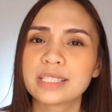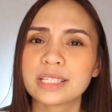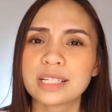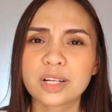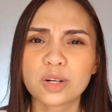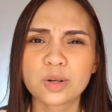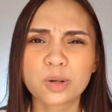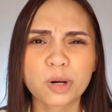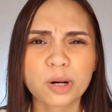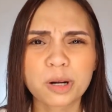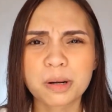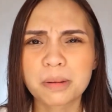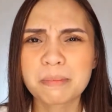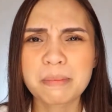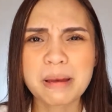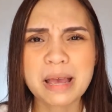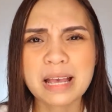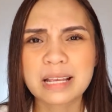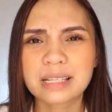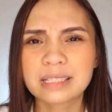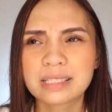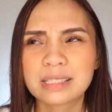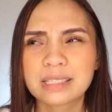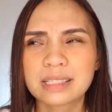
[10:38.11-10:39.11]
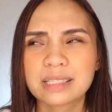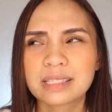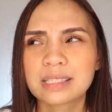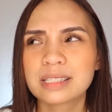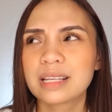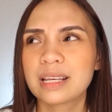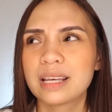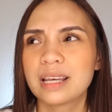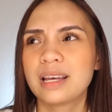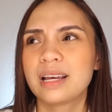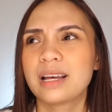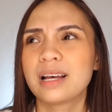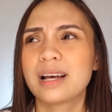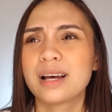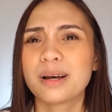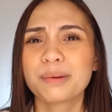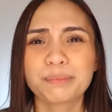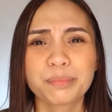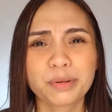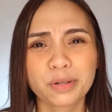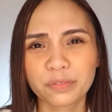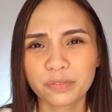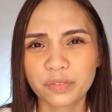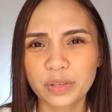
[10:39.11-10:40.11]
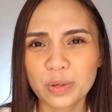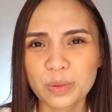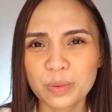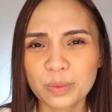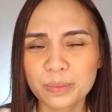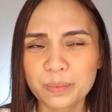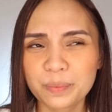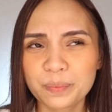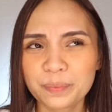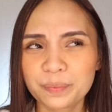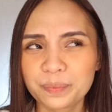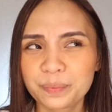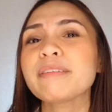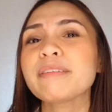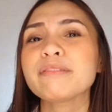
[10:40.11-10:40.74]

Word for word: Sadao Hermes perfume.